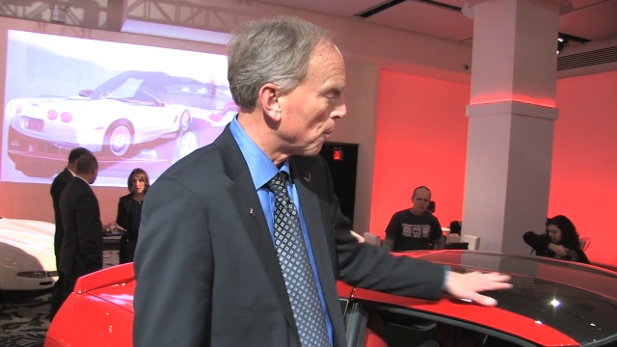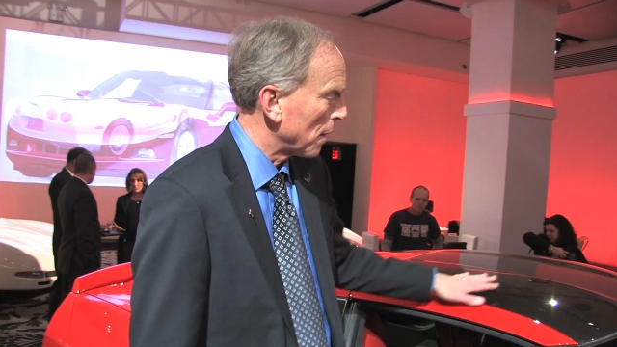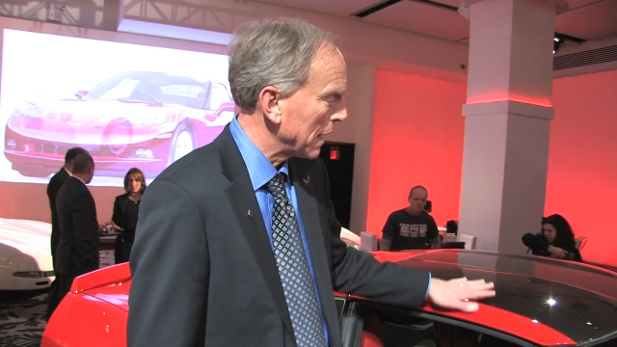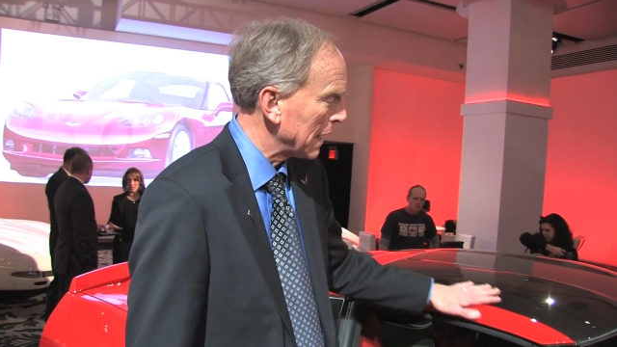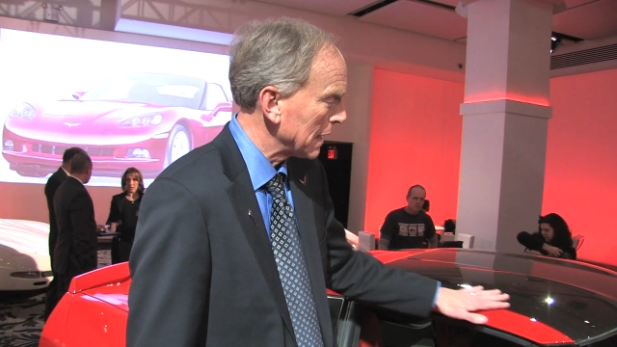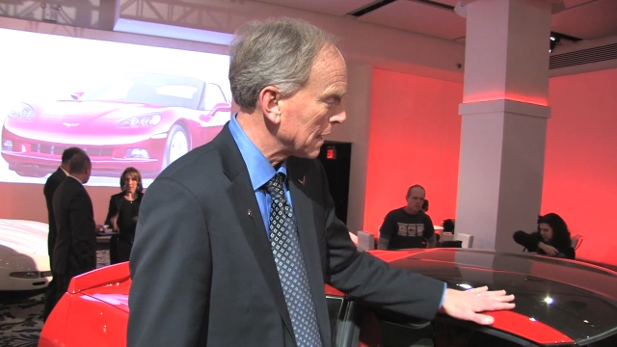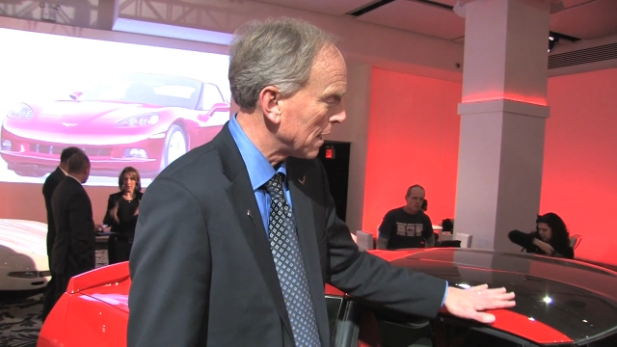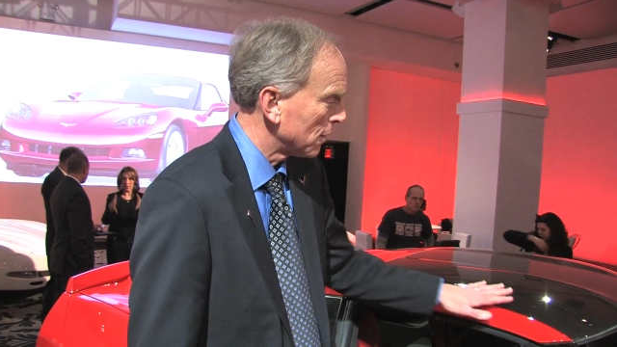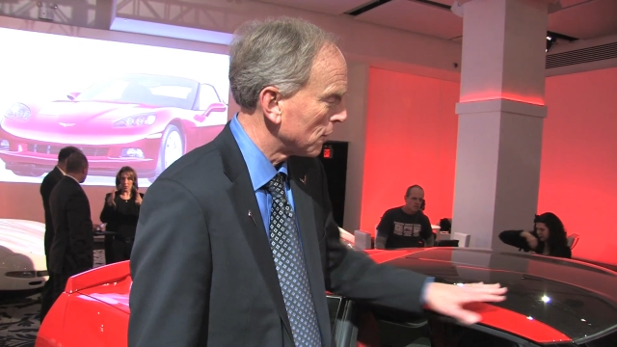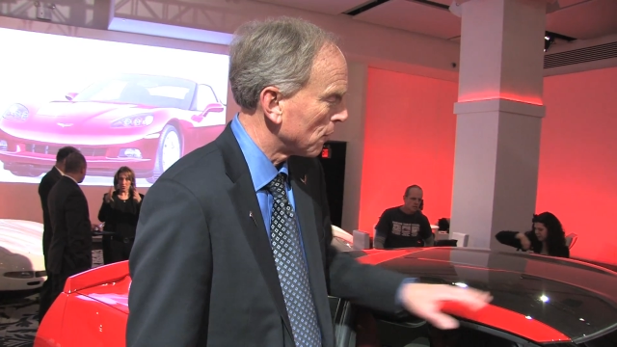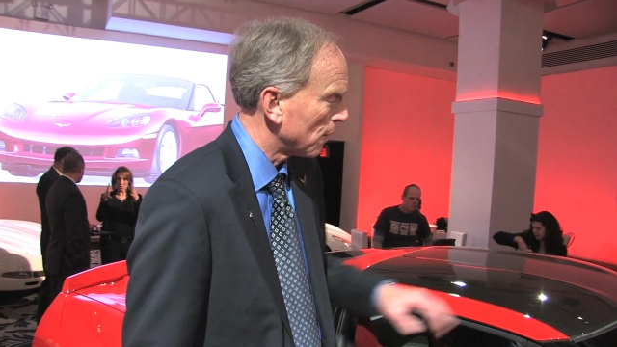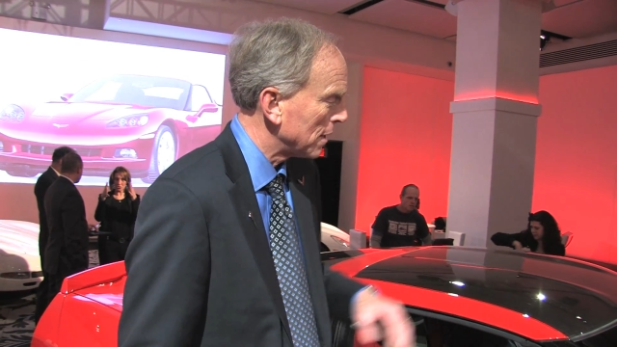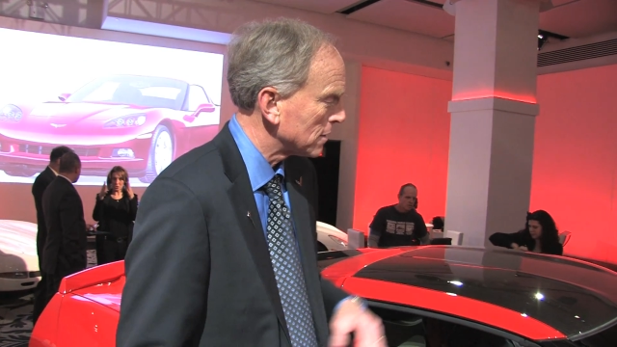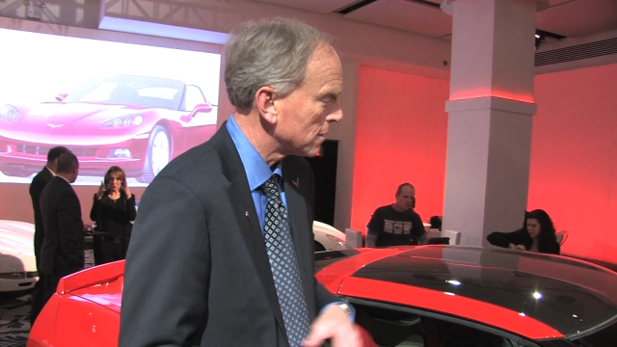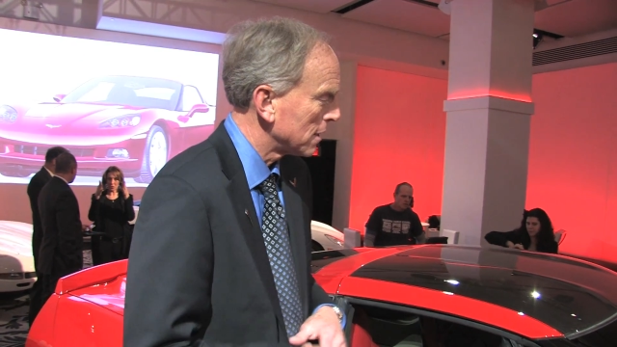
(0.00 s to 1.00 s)
breaking down the
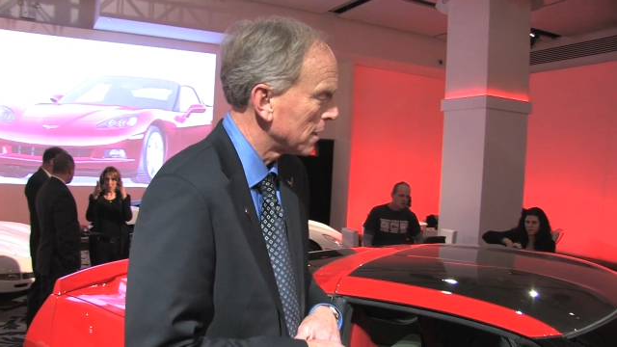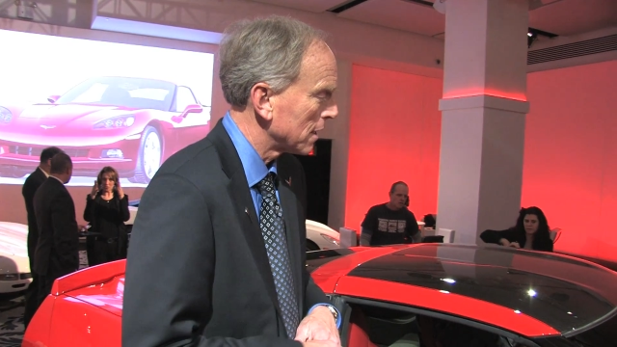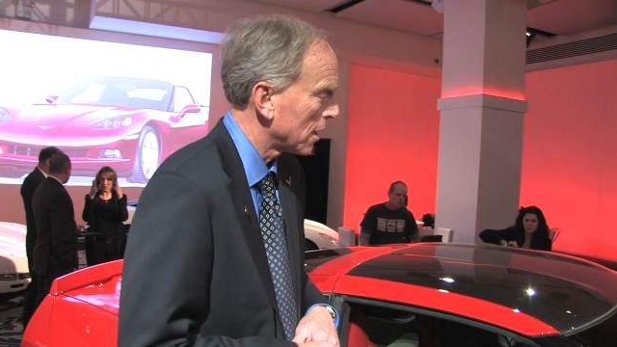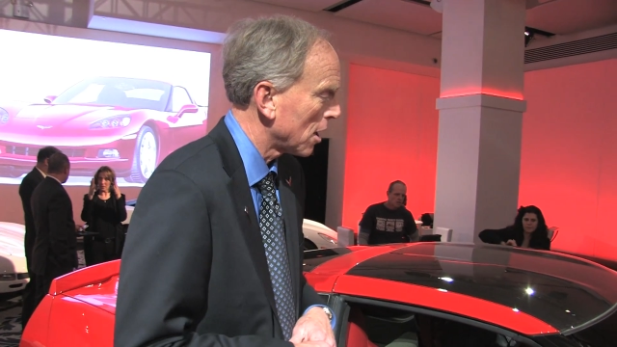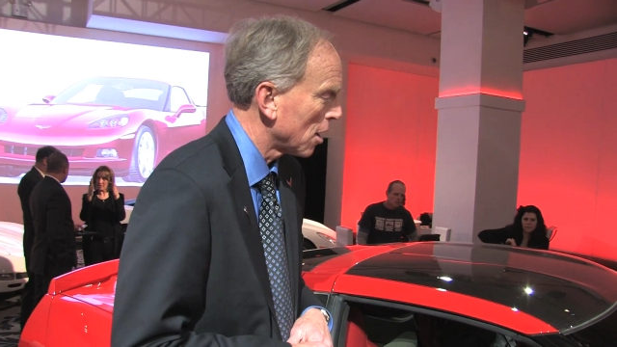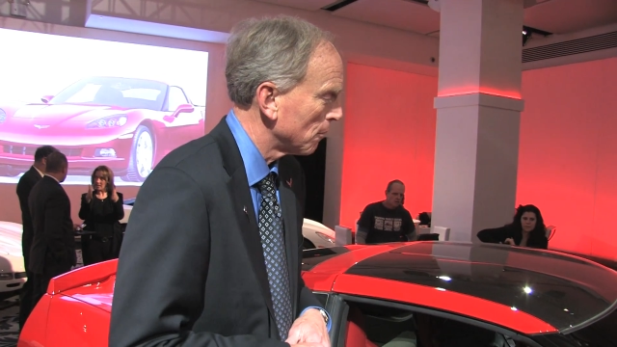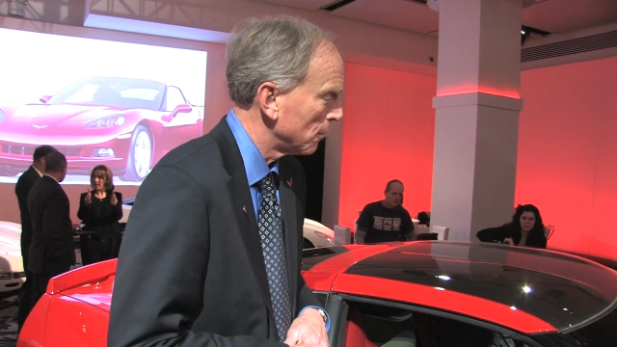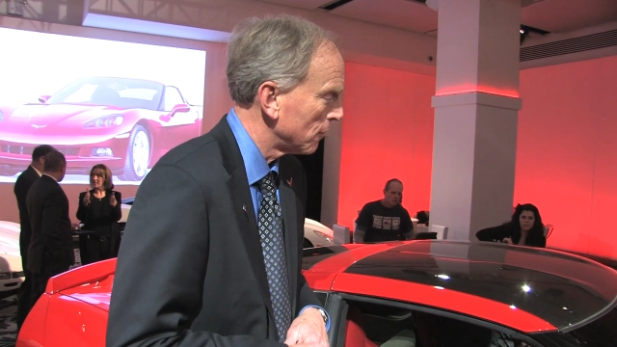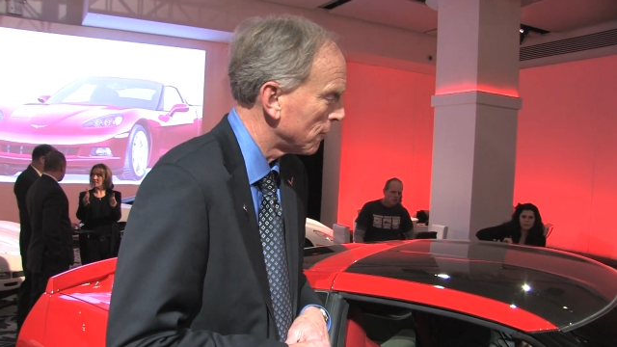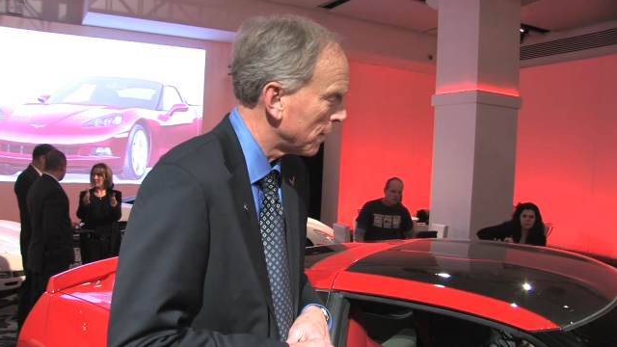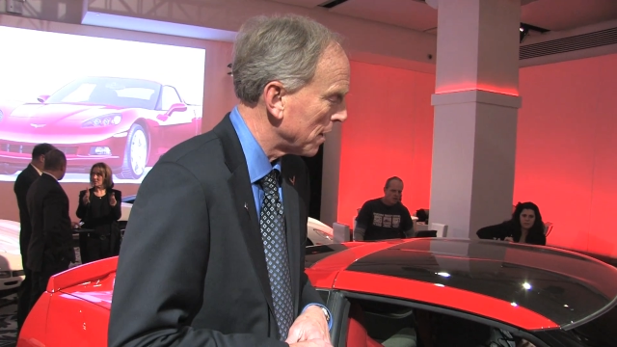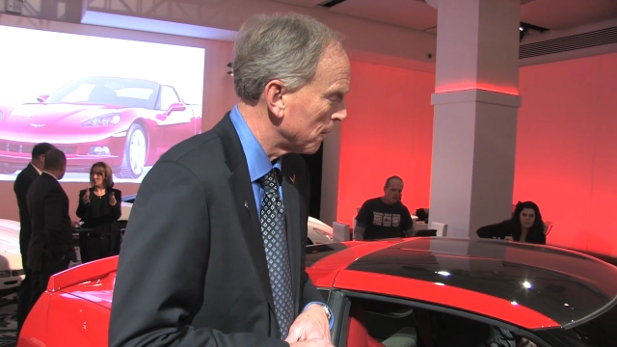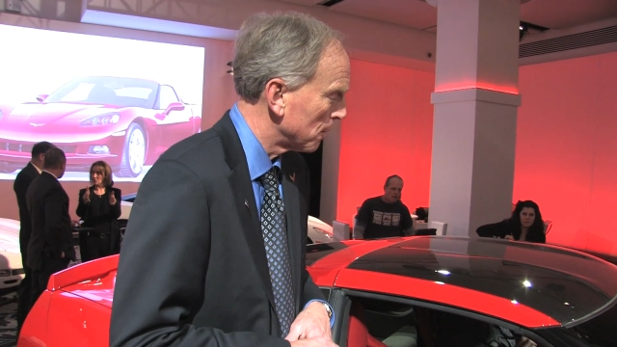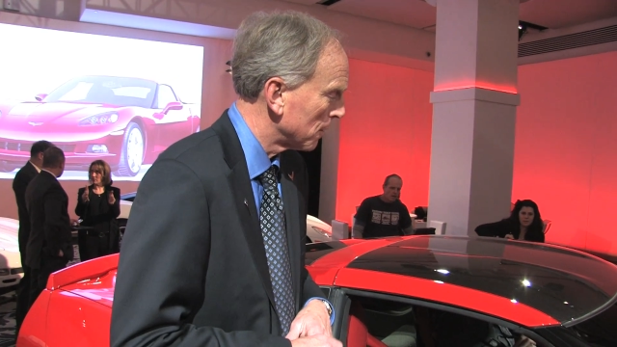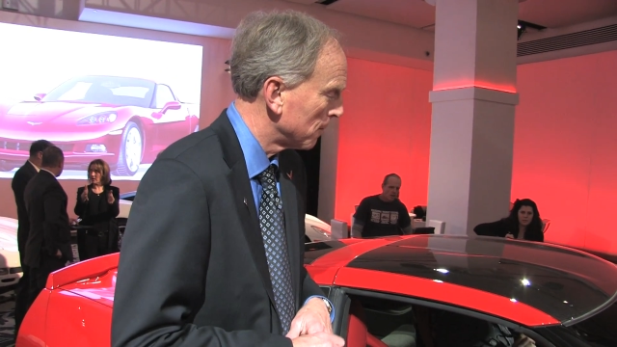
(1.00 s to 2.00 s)
resin on the carbon
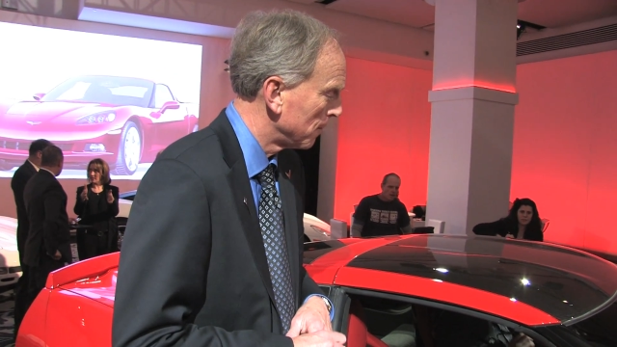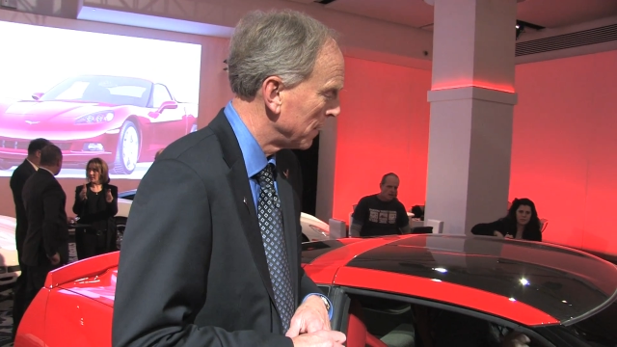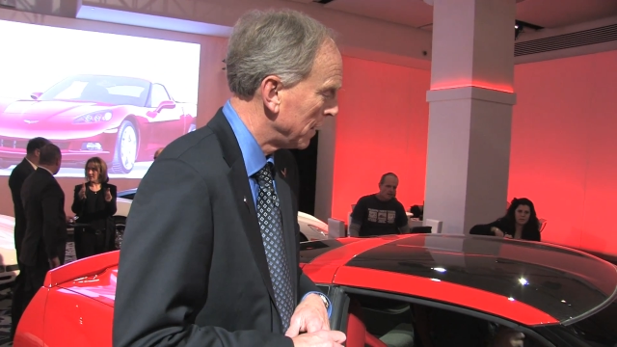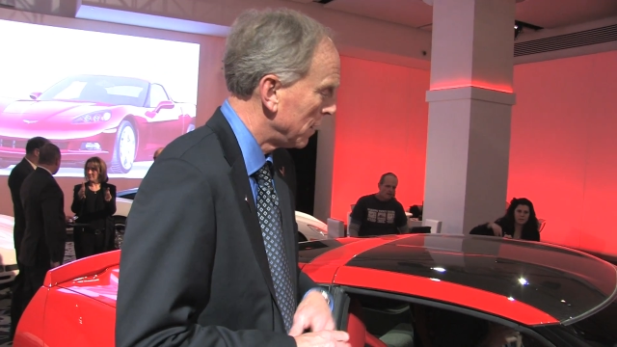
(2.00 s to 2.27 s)
fiber.